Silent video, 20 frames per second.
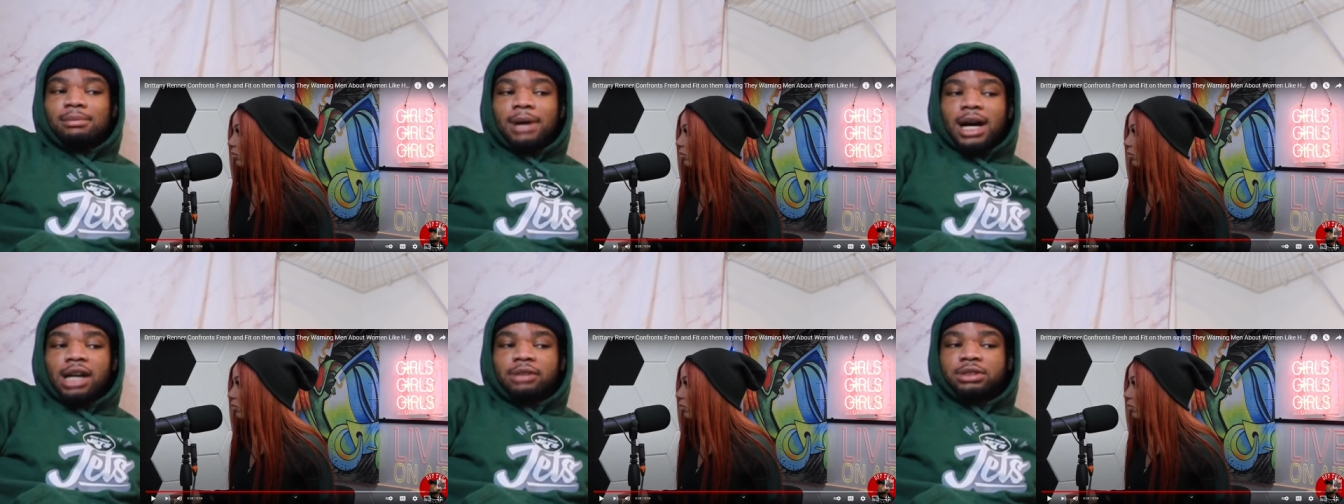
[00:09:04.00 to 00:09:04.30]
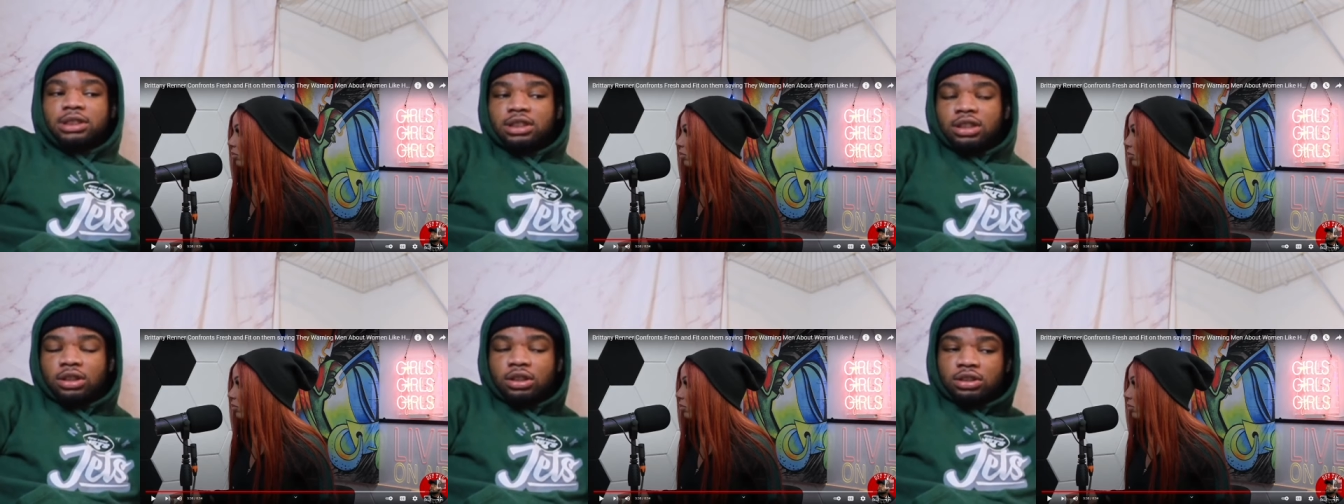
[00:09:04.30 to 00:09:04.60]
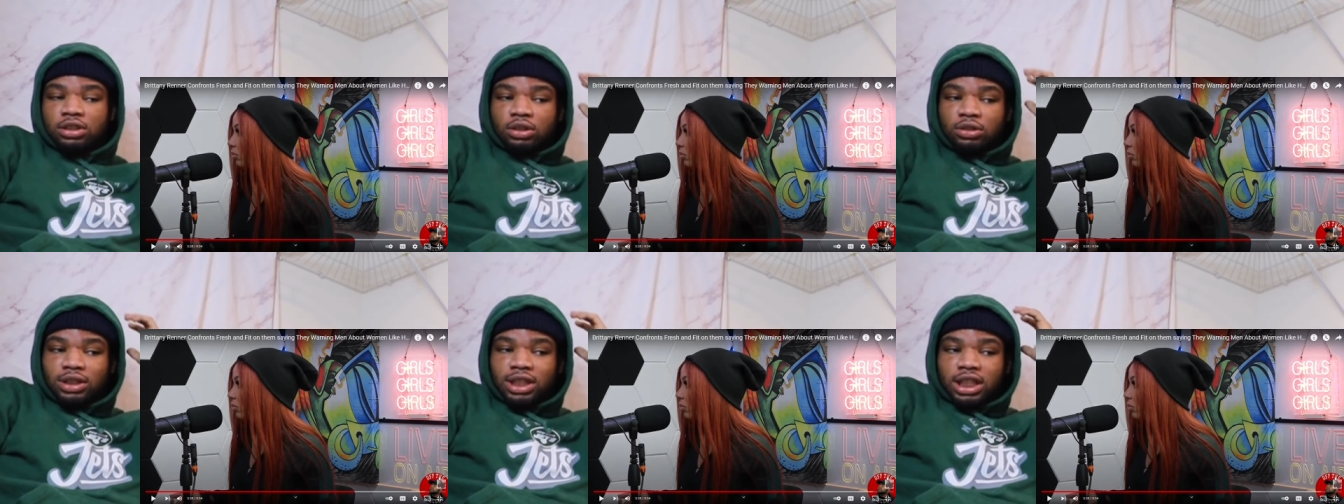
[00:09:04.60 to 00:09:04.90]
Myron,
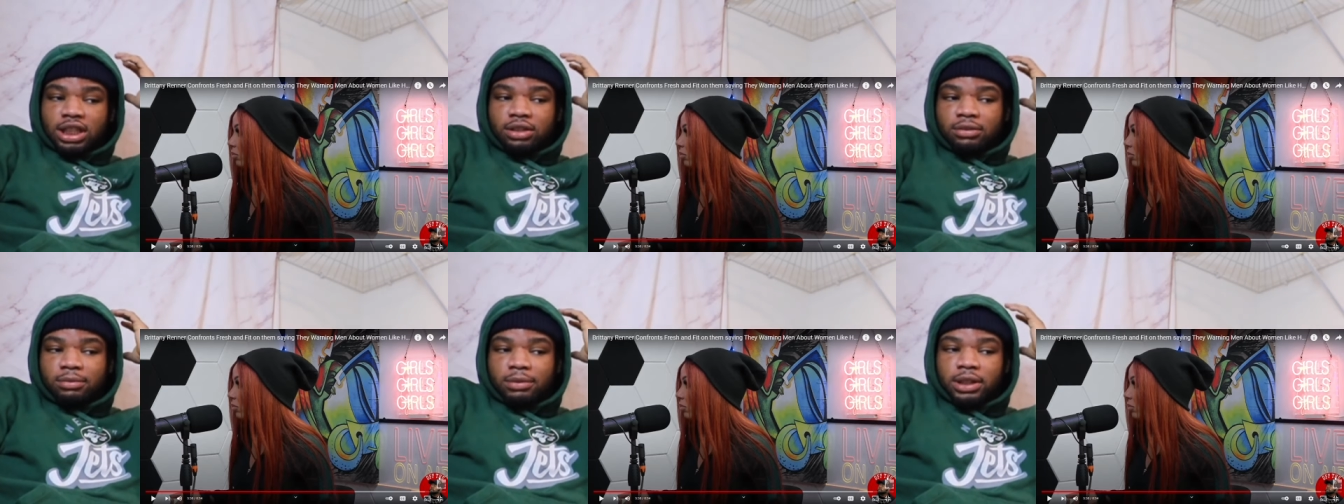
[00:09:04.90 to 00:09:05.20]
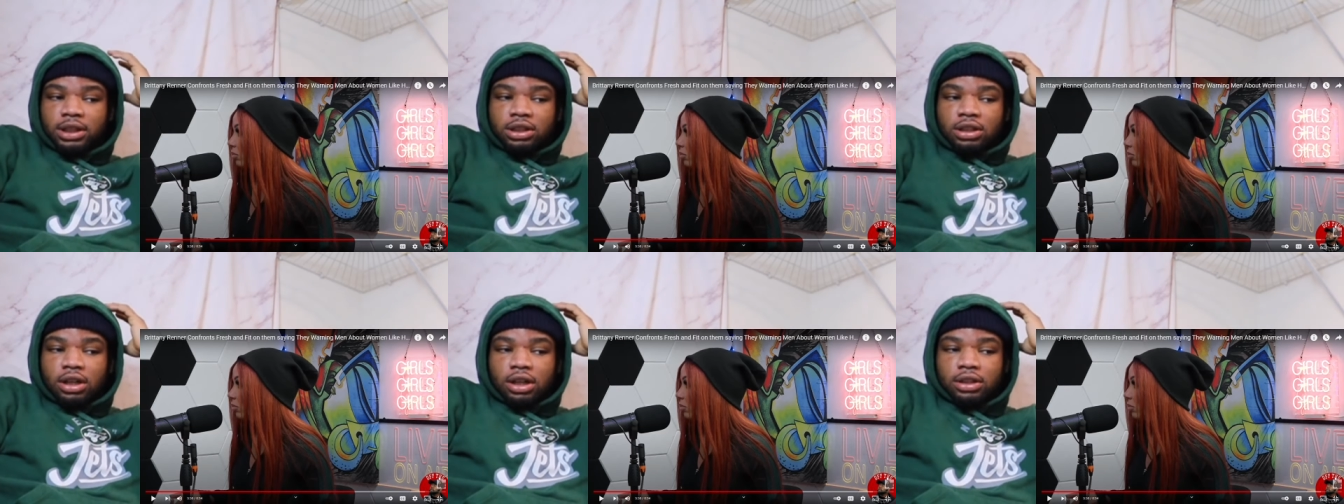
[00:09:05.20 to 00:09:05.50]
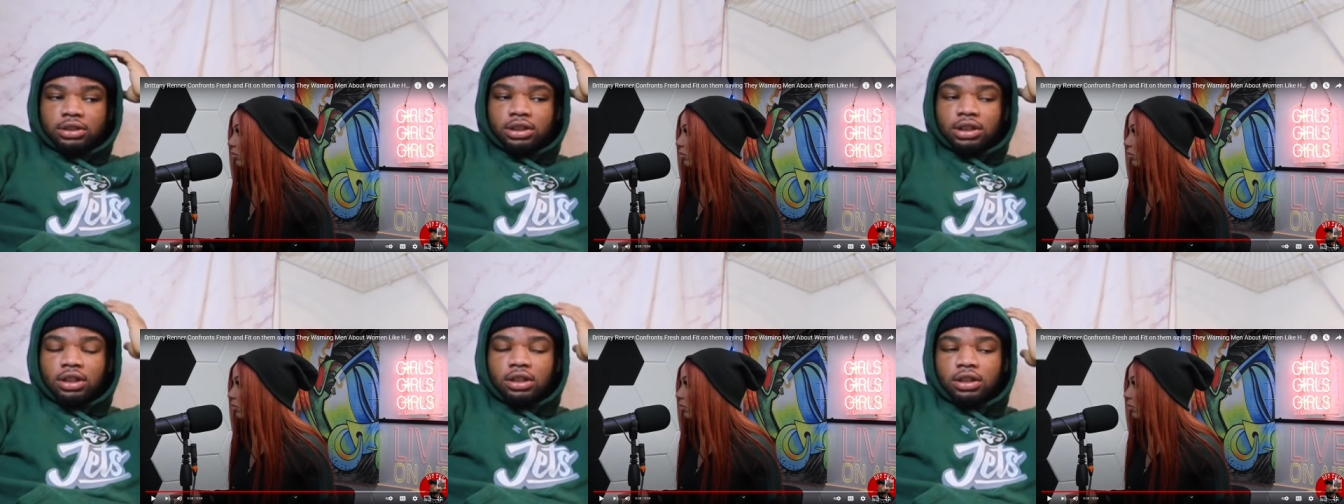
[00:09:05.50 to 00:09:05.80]
the, the nigga with
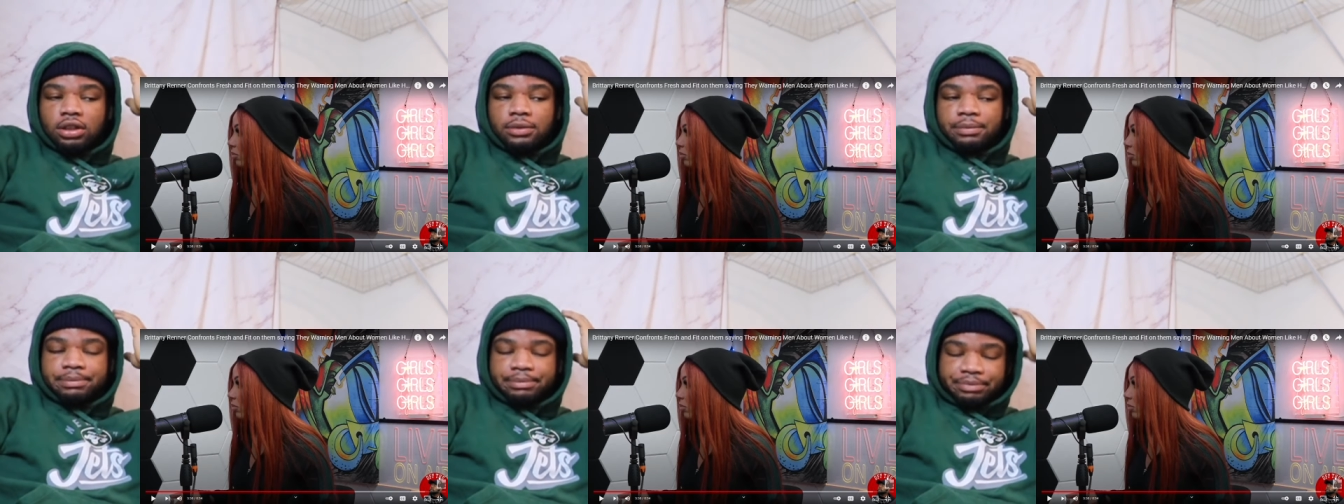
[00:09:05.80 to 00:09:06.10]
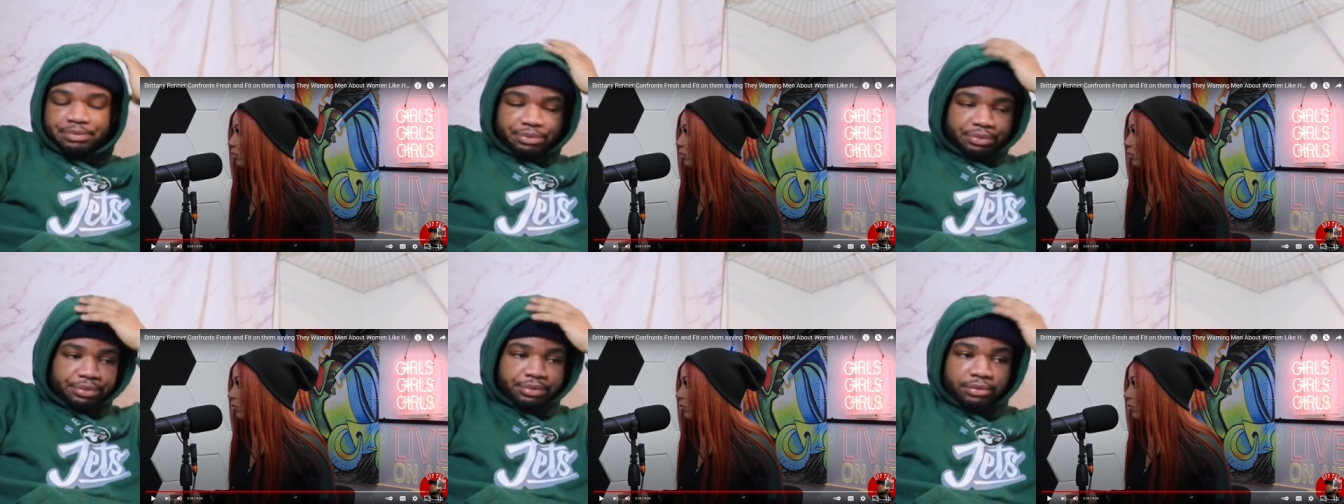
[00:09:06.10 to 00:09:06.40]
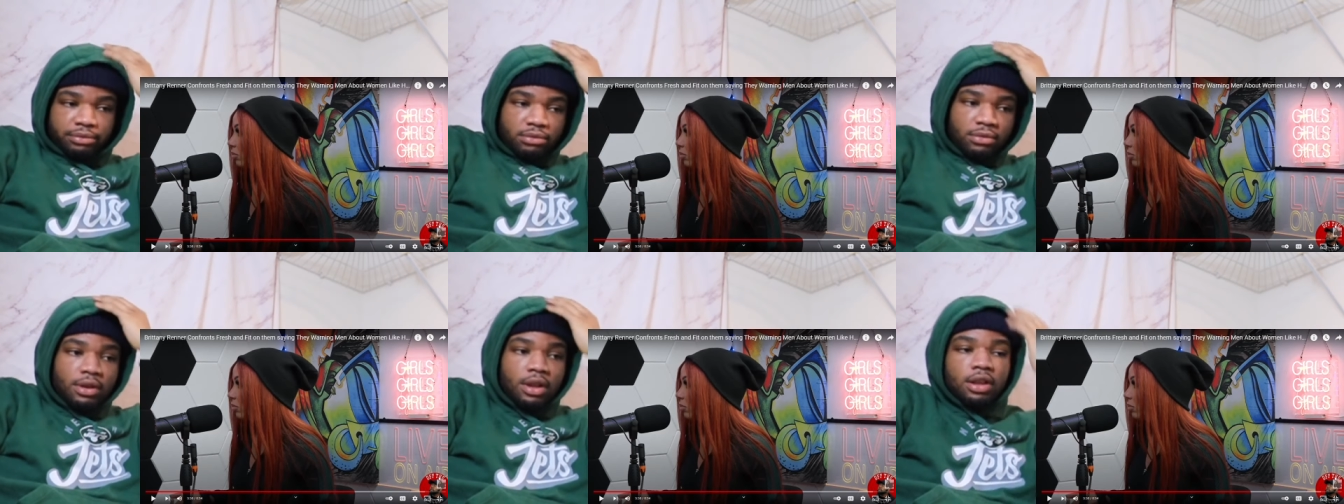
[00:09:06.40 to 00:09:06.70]
the,
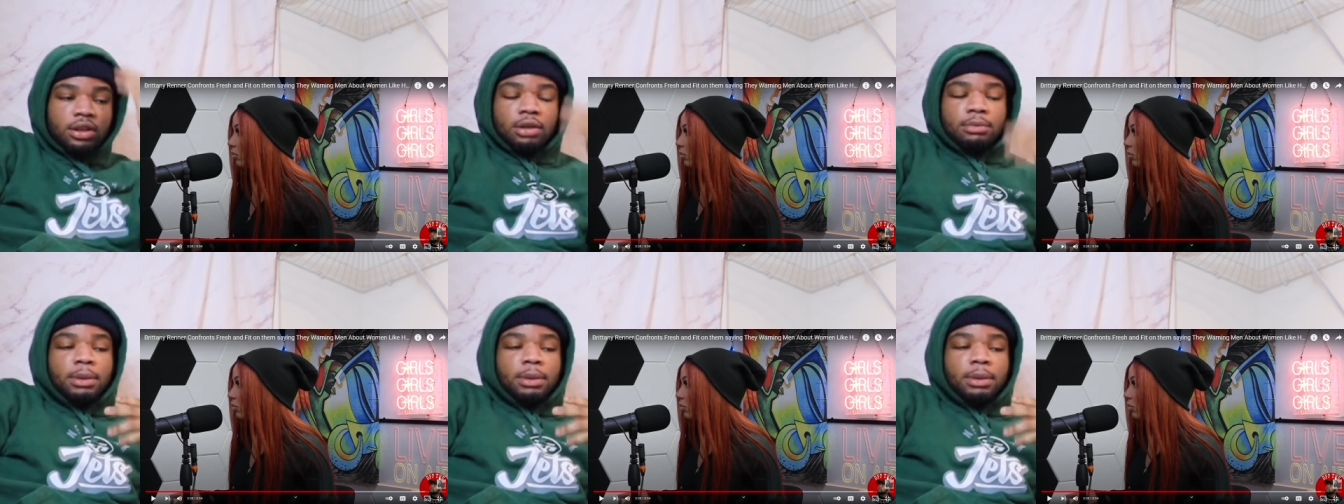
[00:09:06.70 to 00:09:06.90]
the,